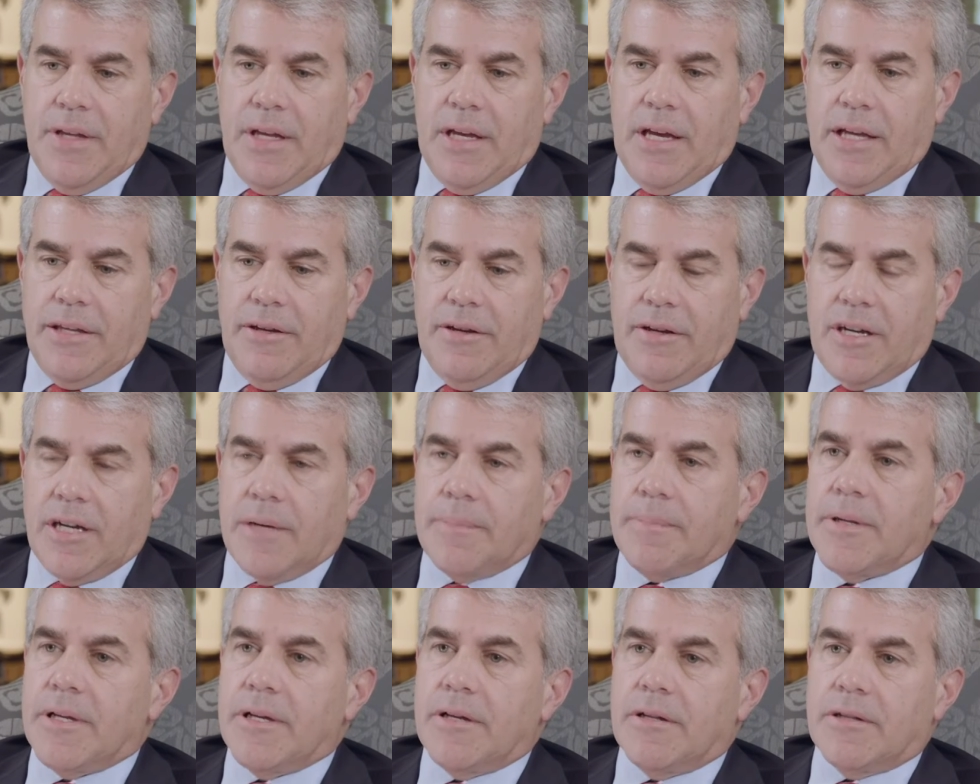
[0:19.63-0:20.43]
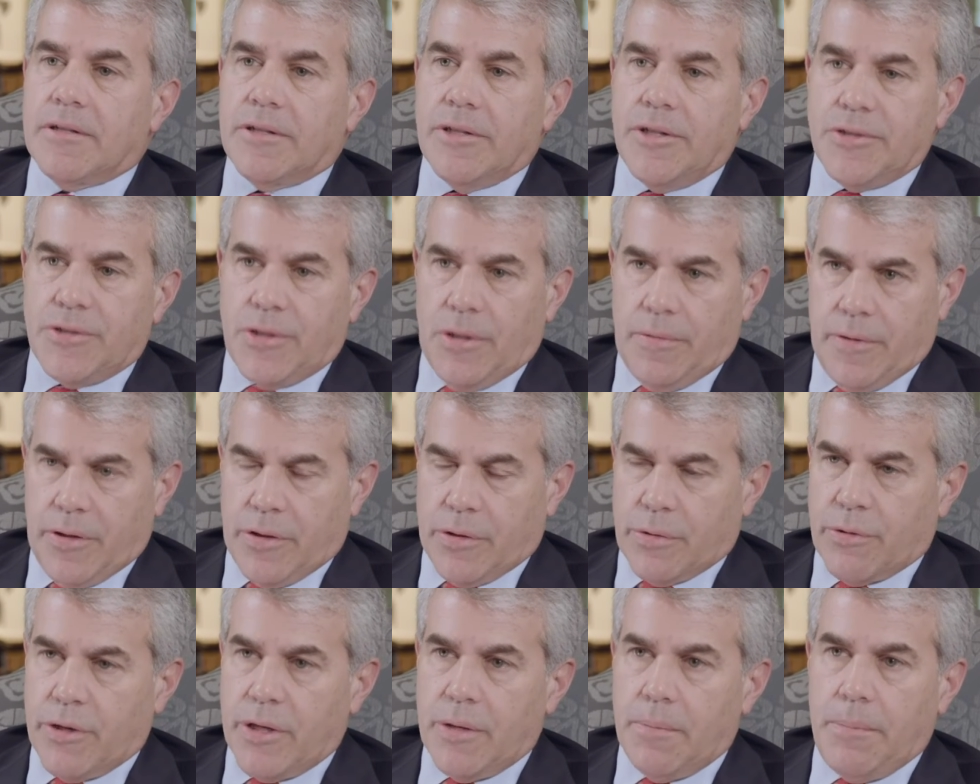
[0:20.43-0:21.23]
and your company closed over
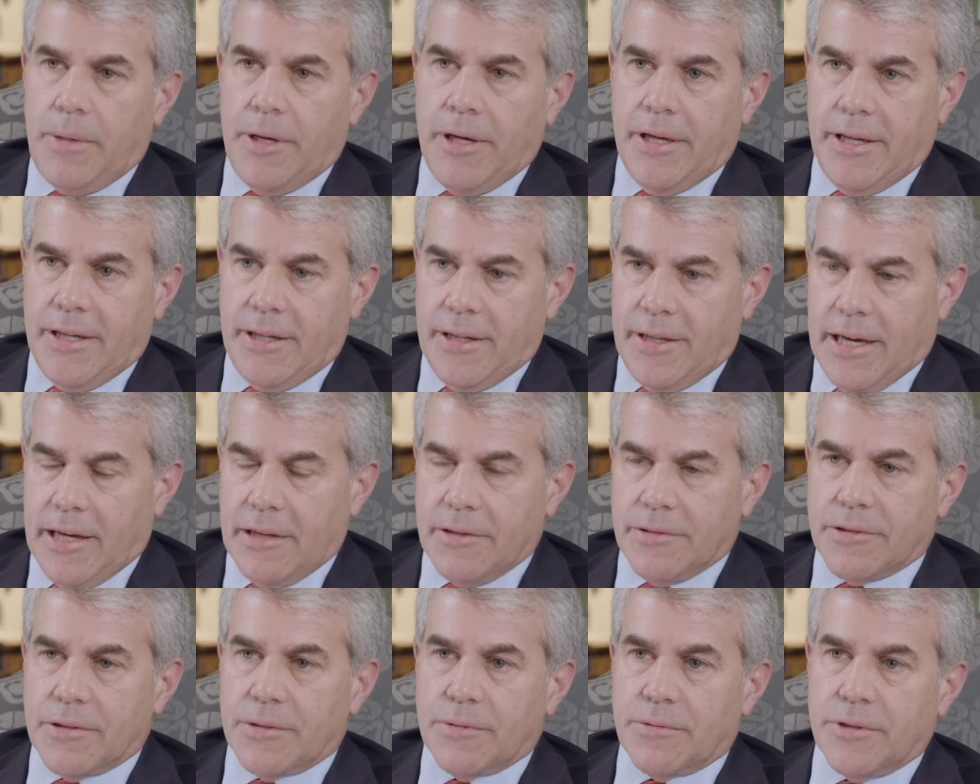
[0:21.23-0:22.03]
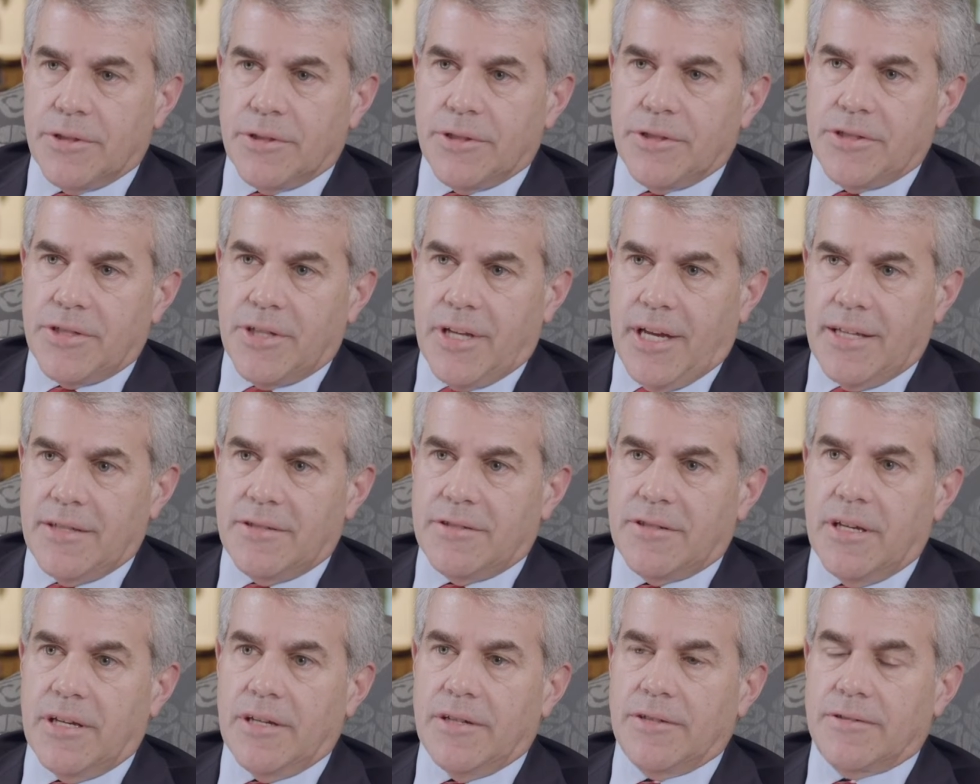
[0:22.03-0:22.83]
$3 billion in real estate
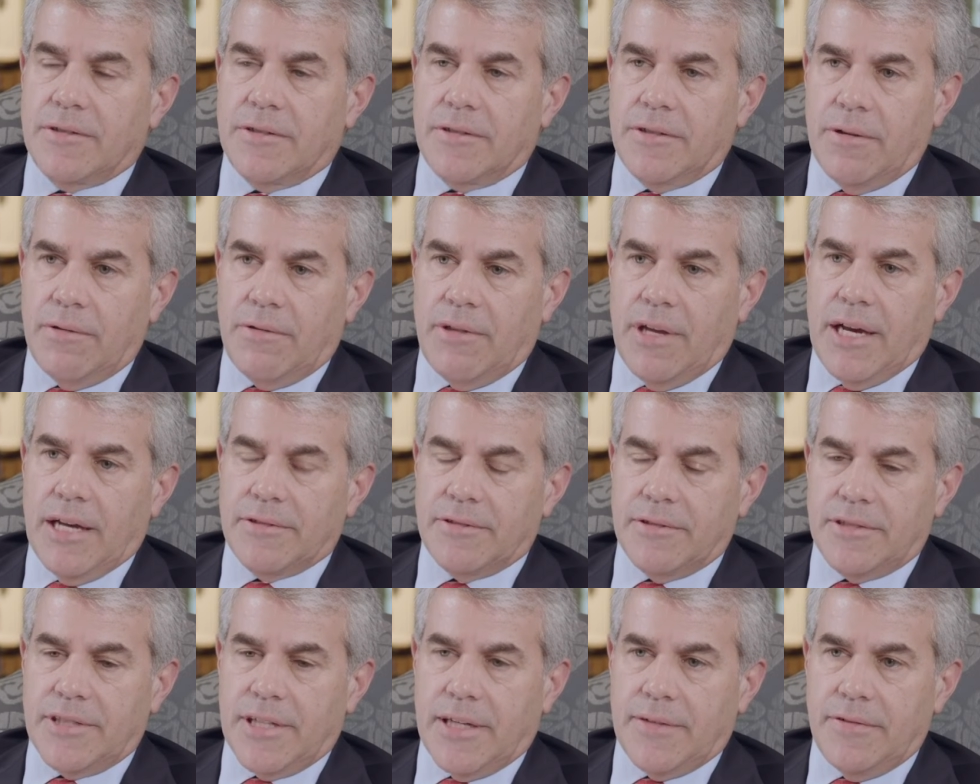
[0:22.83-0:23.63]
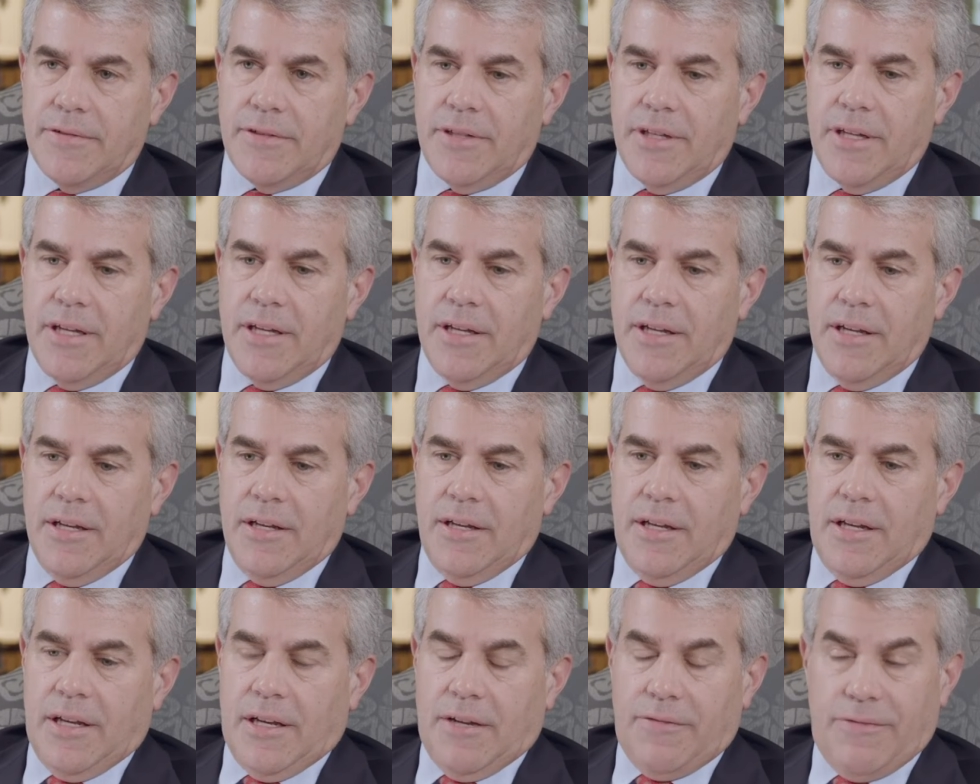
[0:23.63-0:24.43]
sales in 2017.
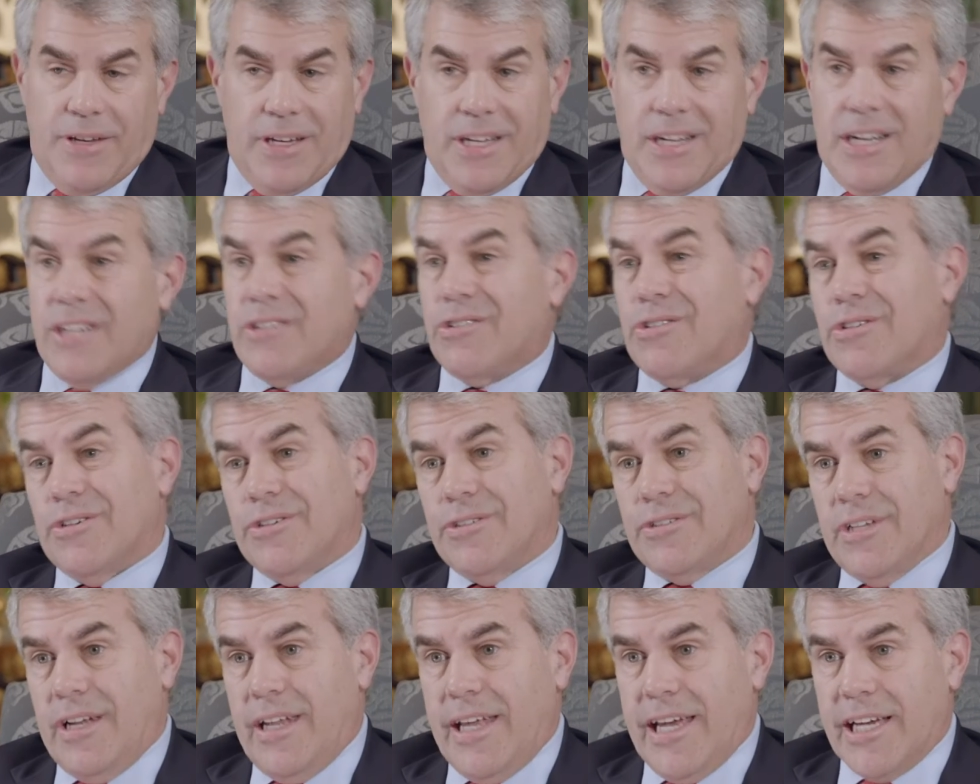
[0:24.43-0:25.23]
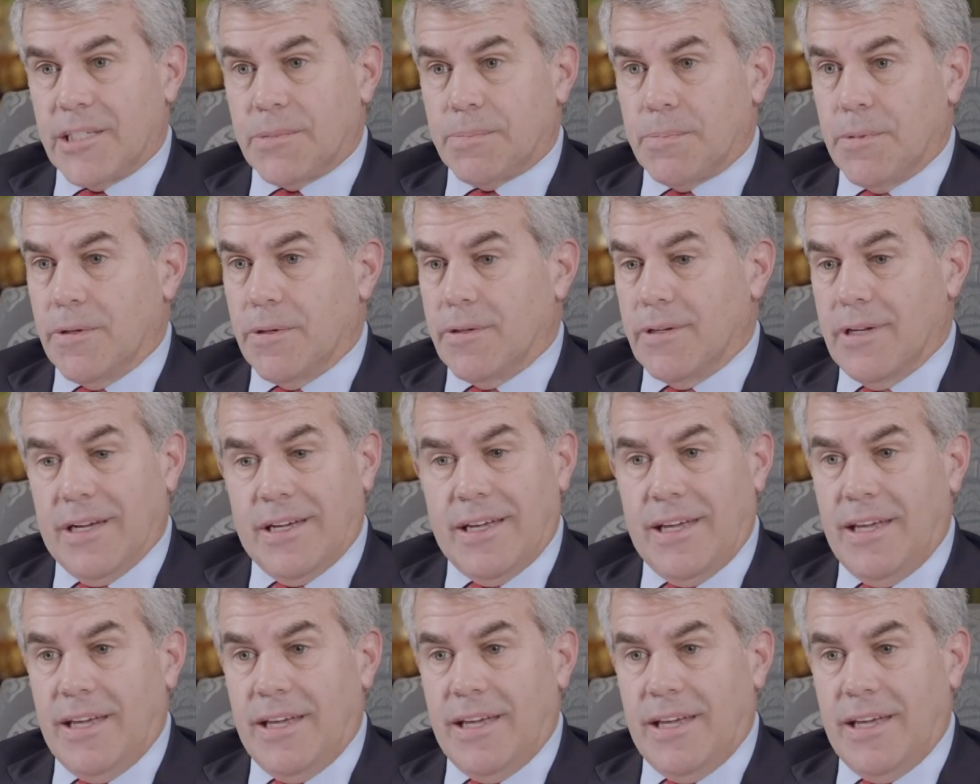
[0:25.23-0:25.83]
Figured I'd turn to an expert, and I